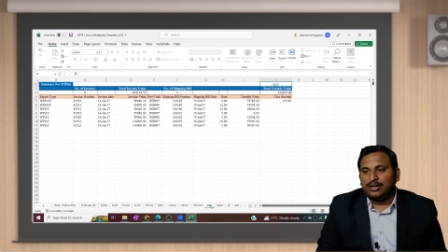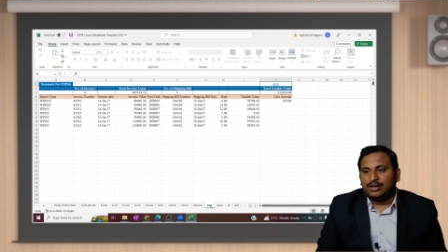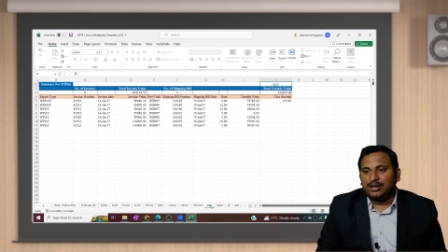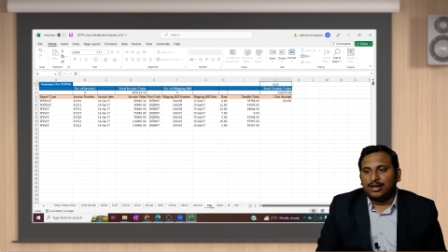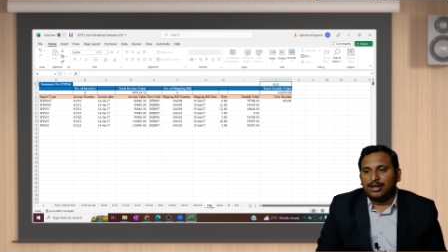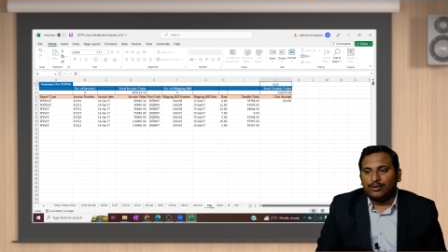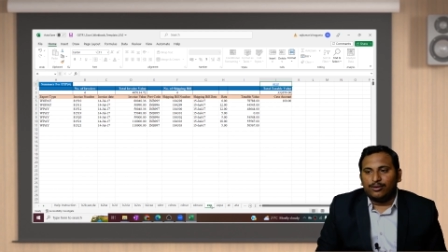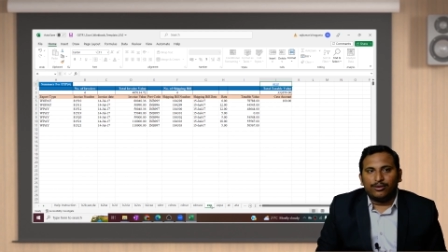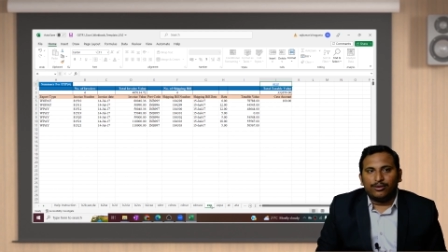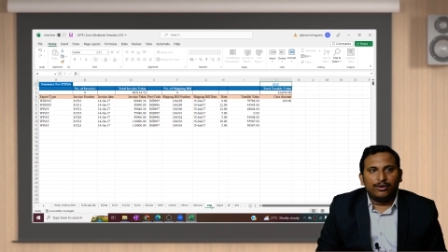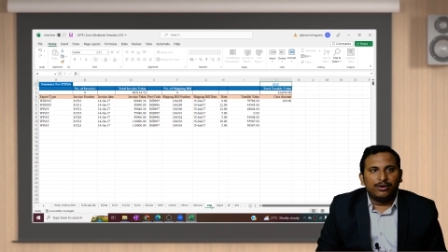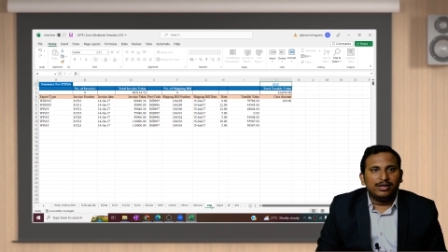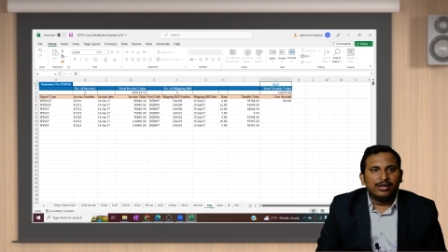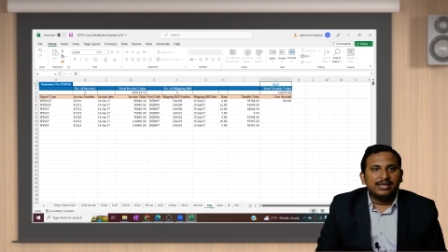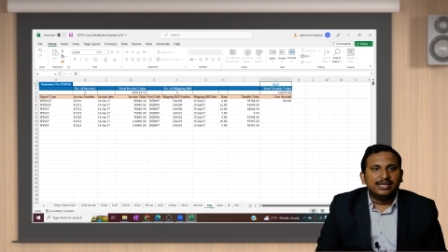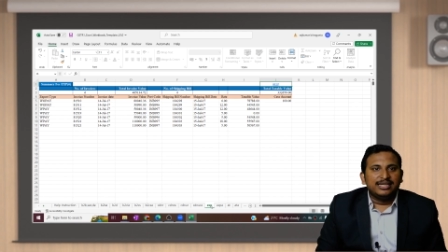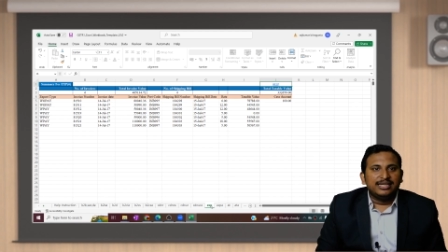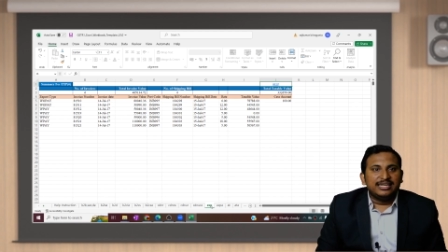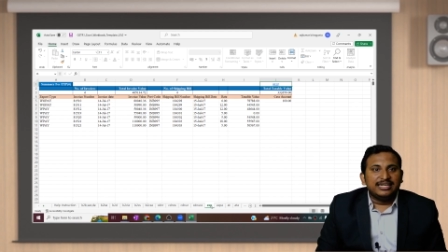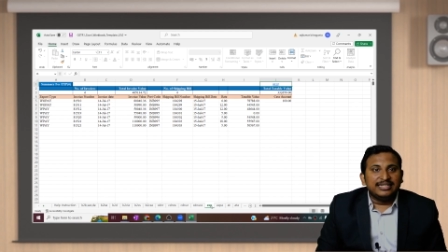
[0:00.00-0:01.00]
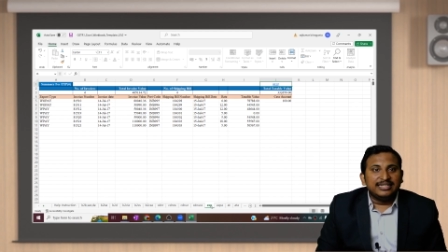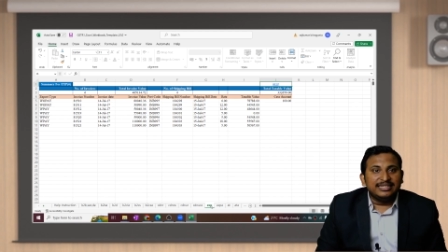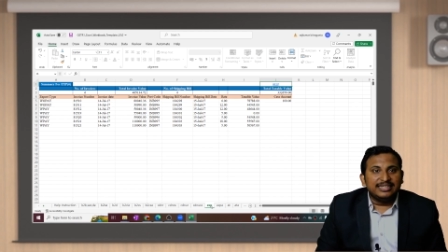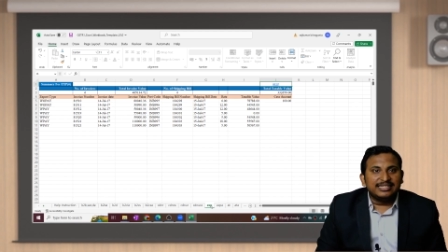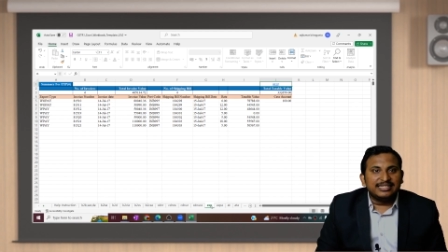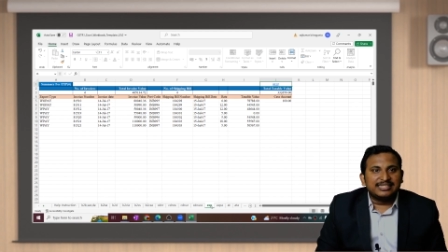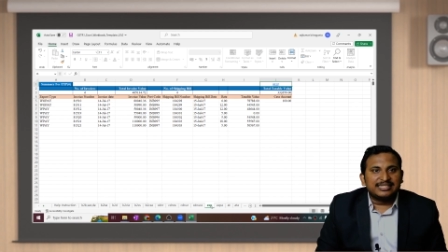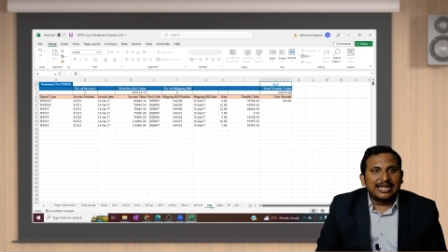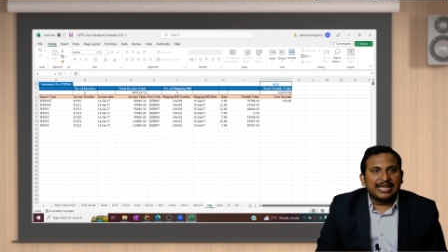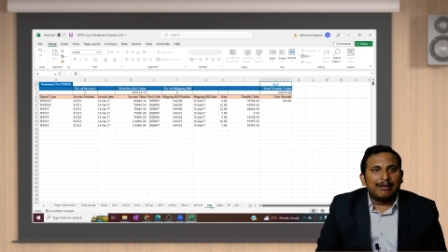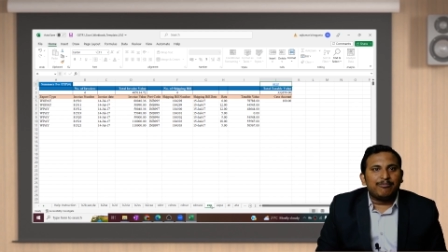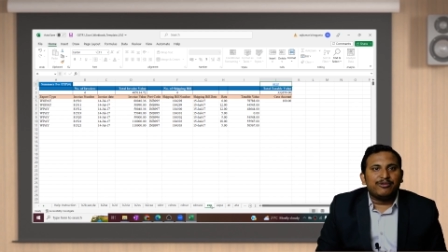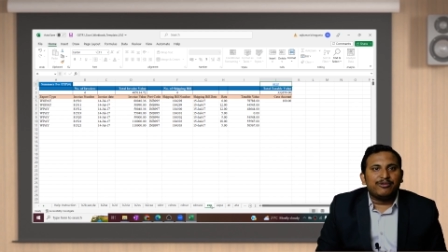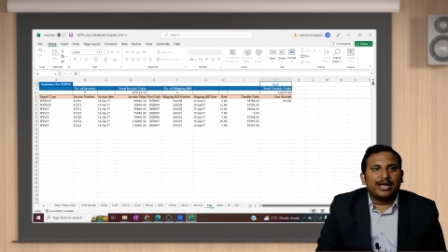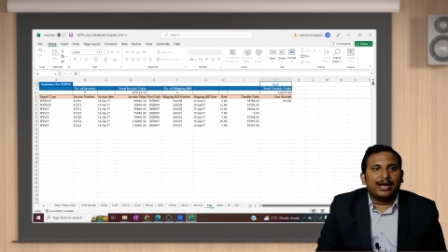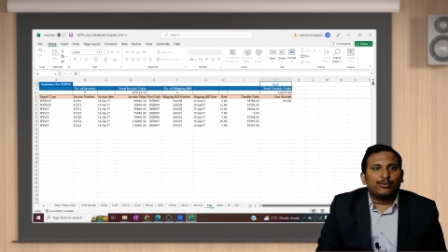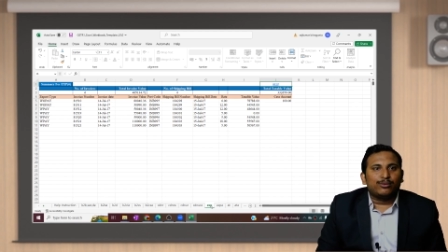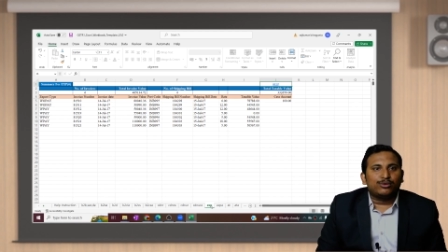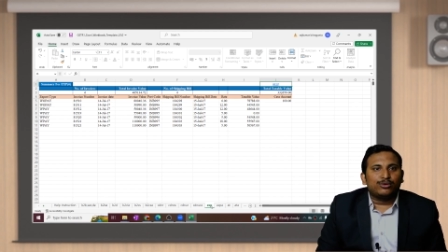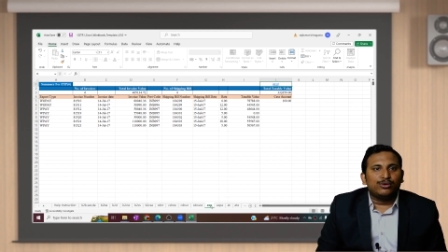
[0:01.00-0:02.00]
So in this tab we
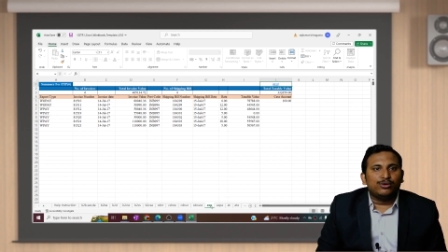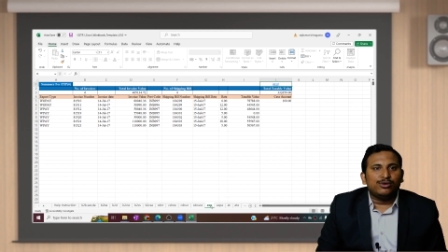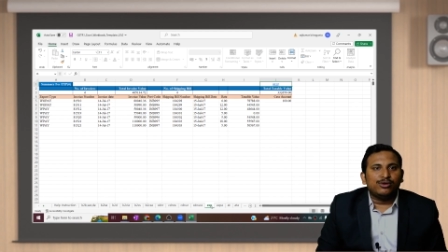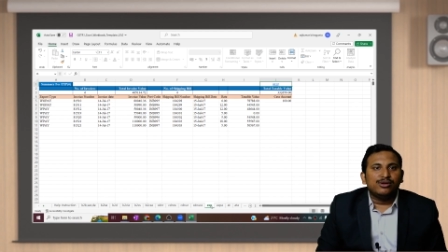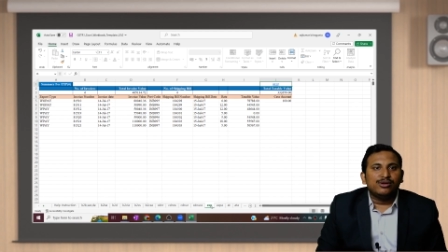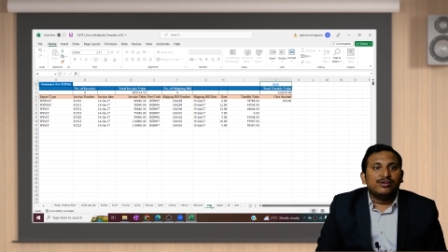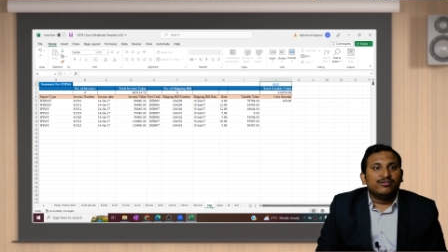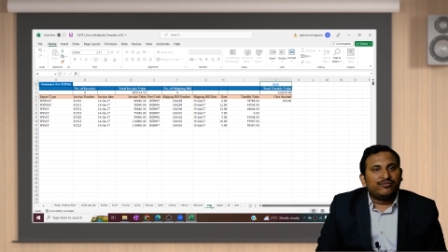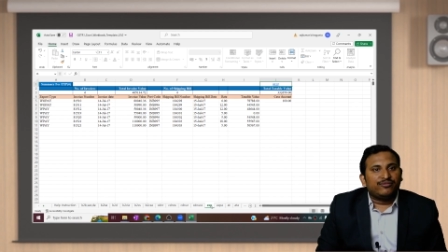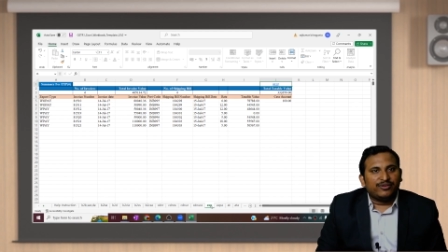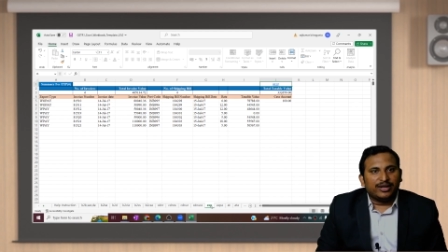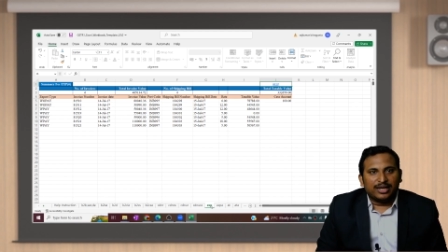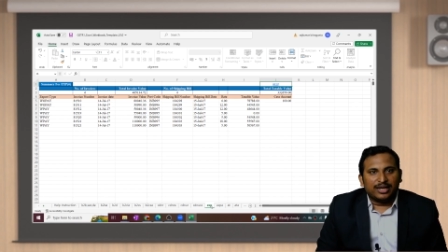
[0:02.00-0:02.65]
have to fill.